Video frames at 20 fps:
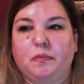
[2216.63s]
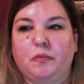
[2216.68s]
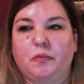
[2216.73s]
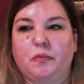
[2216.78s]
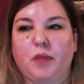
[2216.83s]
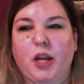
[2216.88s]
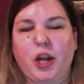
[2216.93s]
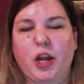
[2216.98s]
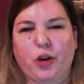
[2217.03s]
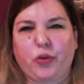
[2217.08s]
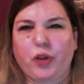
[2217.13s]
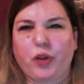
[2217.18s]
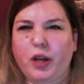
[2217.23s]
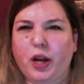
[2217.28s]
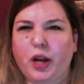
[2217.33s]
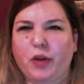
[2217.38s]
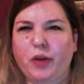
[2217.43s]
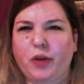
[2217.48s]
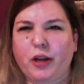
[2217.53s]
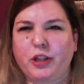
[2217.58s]
hear the
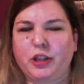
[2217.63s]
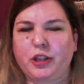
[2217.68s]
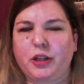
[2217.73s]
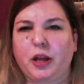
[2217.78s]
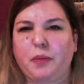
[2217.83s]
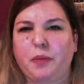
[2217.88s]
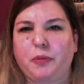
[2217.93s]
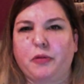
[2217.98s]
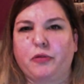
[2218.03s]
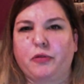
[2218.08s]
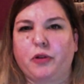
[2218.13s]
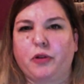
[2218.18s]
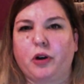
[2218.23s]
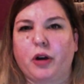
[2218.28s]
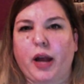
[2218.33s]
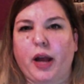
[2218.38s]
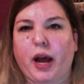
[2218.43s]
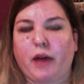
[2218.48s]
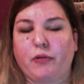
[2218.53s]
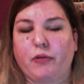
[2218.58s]
narration. They prefer
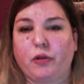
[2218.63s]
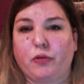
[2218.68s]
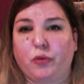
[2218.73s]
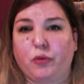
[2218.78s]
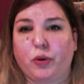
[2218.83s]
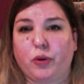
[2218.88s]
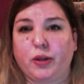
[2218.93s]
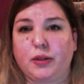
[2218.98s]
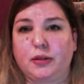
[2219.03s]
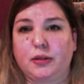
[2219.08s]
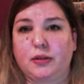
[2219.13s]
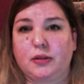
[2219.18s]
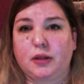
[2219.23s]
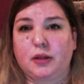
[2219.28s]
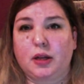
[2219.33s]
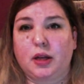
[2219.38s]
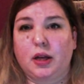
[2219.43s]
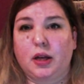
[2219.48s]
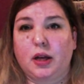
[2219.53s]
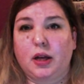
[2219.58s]
to have the voice
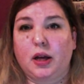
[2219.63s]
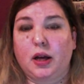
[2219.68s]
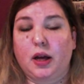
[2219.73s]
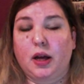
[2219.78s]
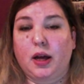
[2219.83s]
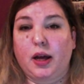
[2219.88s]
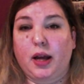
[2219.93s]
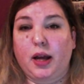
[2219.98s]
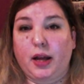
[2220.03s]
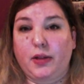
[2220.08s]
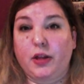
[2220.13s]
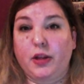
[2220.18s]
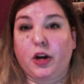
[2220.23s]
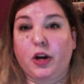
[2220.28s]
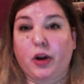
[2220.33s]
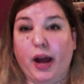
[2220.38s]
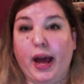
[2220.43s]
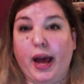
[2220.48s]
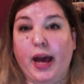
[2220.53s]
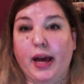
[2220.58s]
in
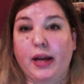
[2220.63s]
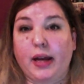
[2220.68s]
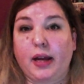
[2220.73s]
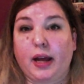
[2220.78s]
their head